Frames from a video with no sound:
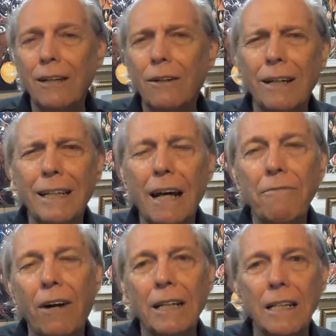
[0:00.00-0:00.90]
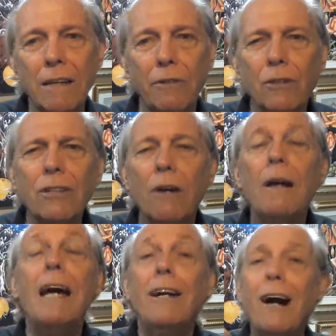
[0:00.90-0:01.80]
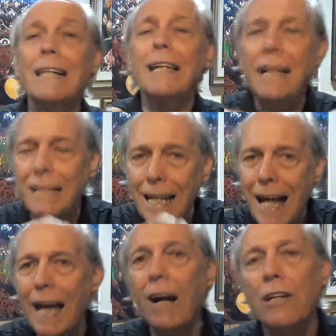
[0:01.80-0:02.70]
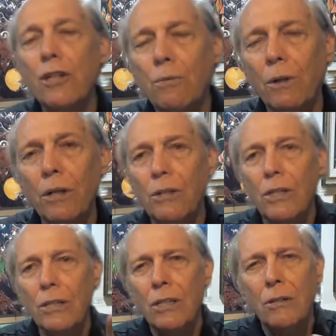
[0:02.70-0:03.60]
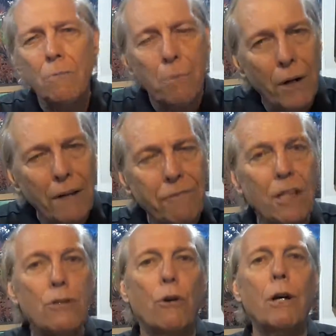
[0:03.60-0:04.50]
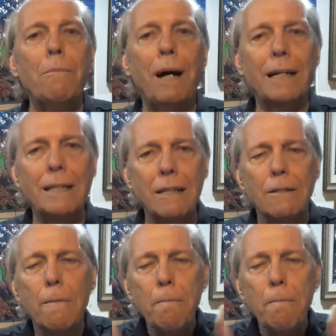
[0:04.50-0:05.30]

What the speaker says: You know, they find it difficult. So guys, today I just want to just briefly talk about this.